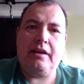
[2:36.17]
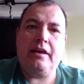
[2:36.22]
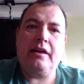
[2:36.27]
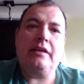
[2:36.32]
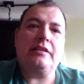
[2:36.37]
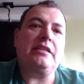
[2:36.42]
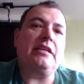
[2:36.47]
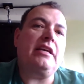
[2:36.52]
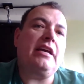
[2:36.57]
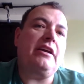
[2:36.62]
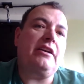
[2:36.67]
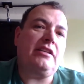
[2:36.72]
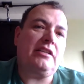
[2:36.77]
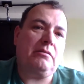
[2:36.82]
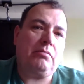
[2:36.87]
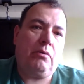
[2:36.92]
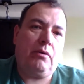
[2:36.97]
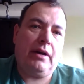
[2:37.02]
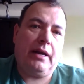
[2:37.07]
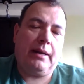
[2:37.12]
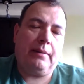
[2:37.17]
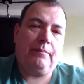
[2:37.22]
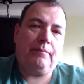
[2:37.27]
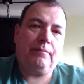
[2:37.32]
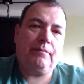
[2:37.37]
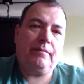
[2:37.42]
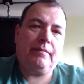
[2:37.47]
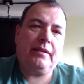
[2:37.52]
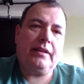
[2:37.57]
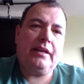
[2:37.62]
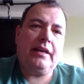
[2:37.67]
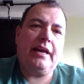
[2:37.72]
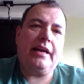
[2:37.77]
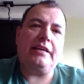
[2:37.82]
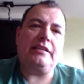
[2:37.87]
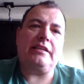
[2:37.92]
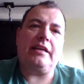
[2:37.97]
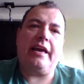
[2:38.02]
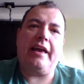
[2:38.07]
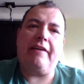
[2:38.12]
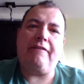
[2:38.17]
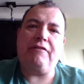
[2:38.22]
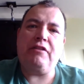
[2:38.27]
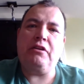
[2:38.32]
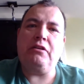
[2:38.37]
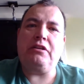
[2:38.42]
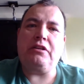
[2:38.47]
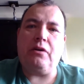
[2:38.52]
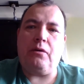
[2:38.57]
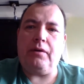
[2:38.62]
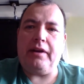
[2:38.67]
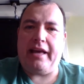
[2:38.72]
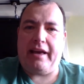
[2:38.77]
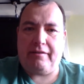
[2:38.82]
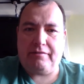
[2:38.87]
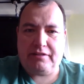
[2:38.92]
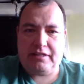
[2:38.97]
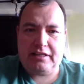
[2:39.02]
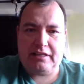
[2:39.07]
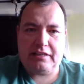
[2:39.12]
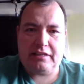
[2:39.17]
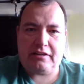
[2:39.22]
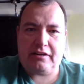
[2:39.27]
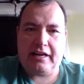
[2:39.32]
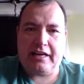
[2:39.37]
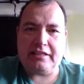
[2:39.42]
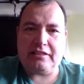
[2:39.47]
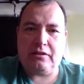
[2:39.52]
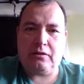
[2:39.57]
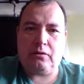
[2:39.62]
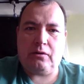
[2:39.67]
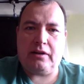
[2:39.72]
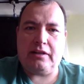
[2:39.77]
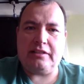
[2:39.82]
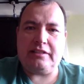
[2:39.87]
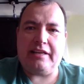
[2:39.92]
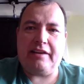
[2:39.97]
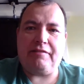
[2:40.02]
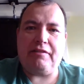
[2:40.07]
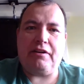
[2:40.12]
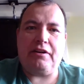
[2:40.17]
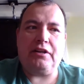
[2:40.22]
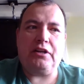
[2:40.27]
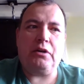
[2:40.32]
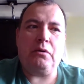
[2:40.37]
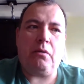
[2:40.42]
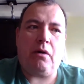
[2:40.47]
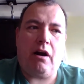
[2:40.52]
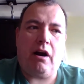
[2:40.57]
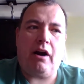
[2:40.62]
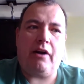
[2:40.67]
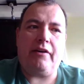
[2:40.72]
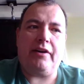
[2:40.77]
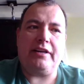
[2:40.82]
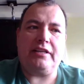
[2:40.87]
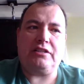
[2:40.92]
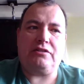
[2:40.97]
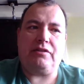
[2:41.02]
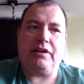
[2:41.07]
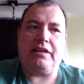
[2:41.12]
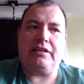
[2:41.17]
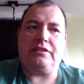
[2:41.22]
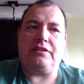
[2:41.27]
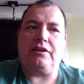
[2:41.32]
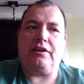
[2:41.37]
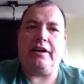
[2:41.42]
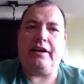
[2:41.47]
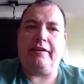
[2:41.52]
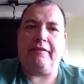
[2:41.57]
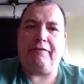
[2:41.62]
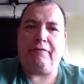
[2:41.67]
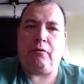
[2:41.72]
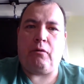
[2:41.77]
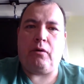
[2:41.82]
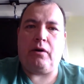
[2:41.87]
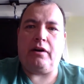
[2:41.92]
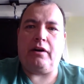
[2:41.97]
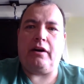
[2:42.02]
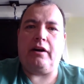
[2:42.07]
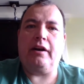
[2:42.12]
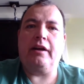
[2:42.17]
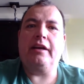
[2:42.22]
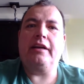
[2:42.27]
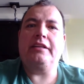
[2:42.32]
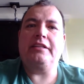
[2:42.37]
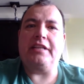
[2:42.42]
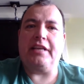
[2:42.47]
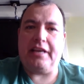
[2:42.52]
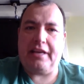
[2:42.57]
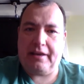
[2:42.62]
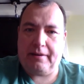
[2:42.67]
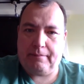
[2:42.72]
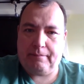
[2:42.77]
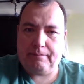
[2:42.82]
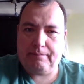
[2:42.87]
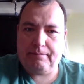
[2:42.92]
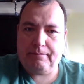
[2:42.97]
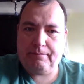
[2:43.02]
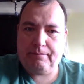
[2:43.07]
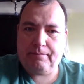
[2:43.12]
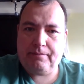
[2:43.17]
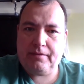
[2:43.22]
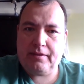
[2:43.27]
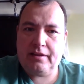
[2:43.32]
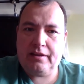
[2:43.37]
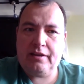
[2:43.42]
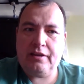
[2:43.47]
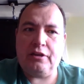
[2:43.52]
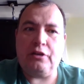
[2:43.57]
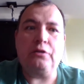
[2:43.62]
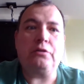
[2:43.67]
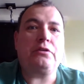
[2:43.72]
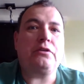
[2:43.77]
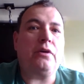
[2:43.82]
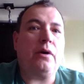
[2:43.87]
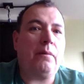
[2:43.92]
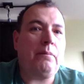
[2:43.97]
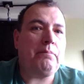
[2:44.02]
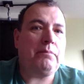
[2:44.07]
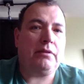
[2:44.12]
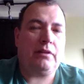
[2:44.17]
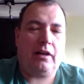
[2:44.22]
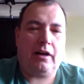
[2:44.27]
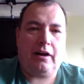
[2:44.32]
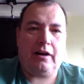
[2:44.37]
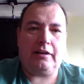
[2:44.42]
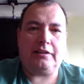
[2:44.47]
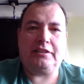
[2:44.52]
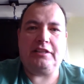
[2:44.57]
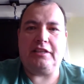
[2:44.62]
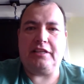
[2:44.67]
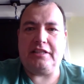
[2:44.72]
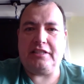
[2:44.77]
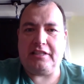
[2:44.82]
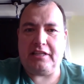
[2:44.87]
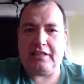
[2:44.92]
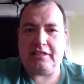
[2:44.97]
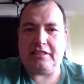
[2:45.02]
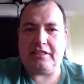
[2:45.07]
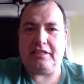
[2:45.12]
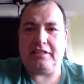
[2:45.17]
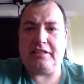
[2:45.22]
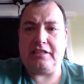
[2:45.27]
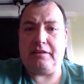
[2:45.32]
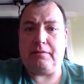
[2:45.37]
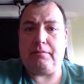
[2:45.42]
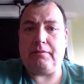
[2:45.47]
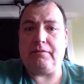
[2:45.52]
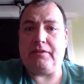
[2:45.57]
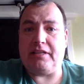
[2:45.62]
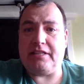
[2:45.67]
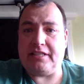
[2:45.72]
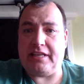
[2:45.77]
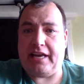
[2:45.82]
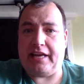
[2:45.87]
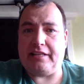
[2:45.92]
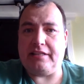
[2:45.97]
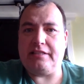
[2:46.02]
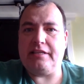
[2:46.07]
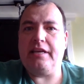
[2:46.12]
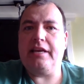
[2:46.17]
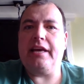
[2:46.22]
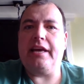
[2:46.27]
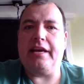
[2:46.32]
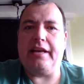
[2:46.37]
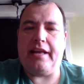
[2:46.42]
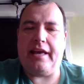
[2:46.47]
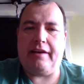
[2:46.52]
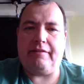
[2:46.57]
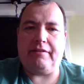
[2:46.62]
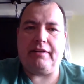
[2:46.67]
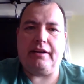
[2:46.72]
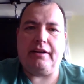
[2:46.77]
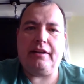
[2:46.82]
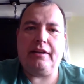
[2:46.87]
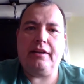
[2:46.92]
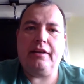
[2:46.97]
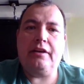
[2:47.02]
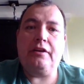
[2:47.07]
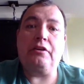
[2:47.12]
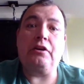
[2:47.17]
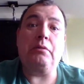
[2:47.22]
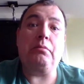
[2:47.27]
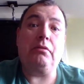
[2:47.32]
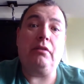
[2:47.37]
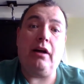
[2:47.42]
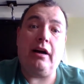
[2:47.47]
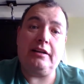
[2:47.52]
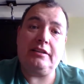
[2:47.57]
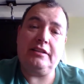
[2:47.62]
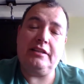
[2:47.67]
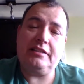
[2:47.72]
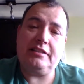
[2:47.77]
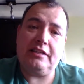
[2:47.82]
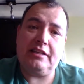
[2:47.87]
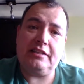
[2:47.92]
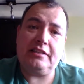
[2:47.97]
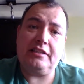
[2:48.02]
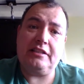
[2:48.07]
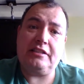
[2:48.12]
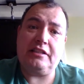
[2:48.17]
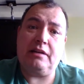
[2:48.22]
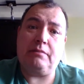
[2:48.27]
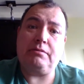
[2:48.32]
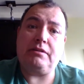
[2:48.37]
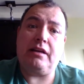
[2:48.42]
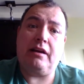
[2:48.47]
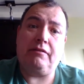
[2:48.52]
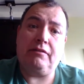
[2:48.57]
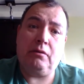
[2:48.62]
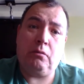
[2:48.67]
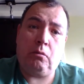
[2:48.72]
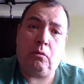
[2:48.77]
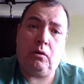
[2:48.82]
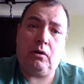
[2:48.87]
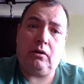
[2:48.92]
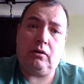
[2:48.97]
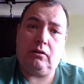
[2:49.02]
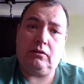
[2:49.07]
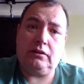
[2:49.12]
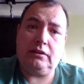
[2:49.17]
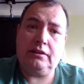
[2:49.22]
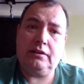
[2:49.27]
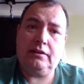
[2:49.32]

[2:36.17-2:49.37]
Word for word: See, here's the point is if you don't have Jesus Christ, your Lord and Savior, you are a stranger and a foreigner to him. You don't belong to the citizenship of the saints in heaven. You belong to the citizenships of the world.